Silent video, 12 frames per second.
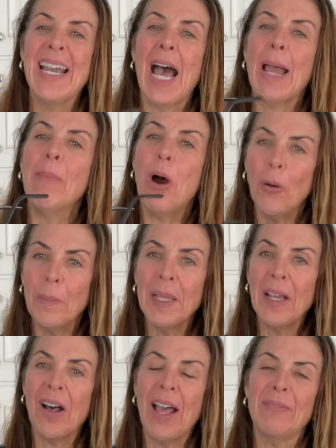I'm
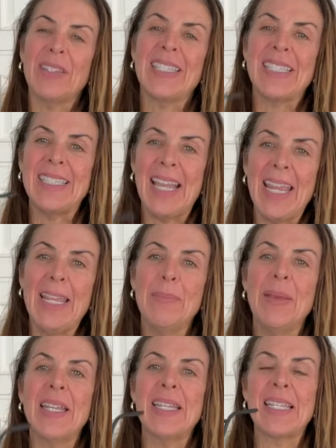hoping I'll have the same
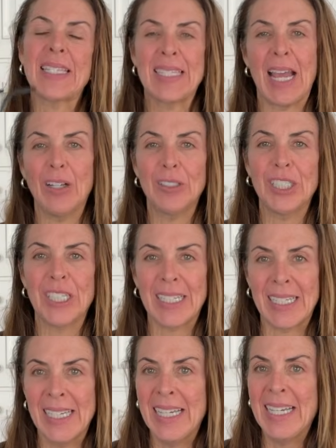
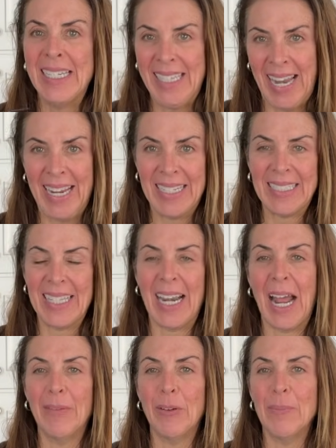nostalgic taste that
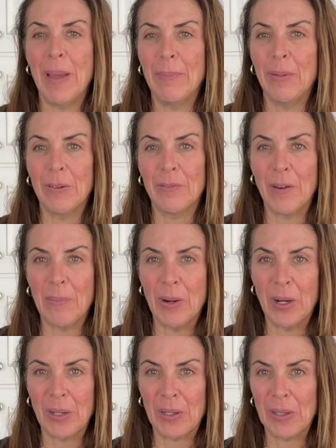I remember from
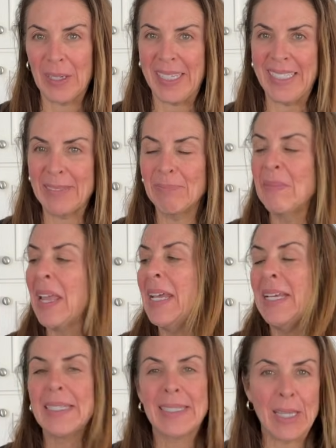her cookies.
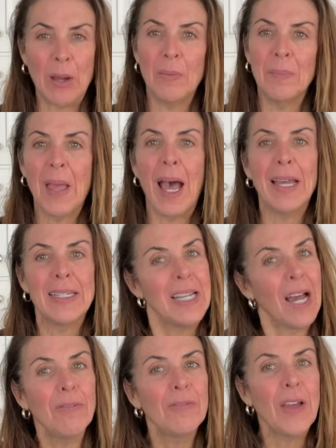So
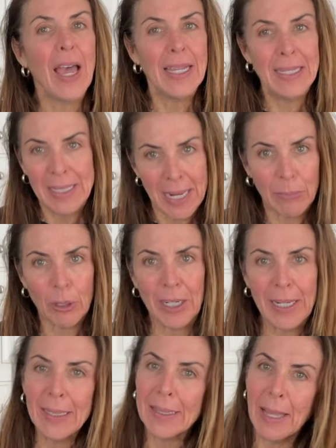enough
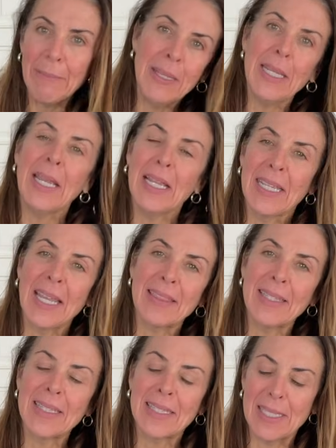yammering. Let me get
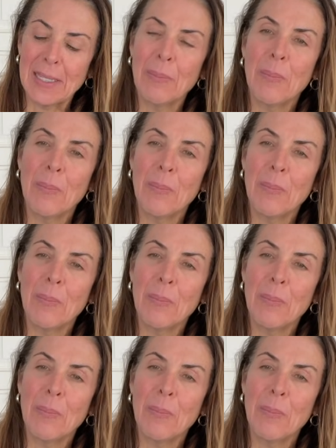this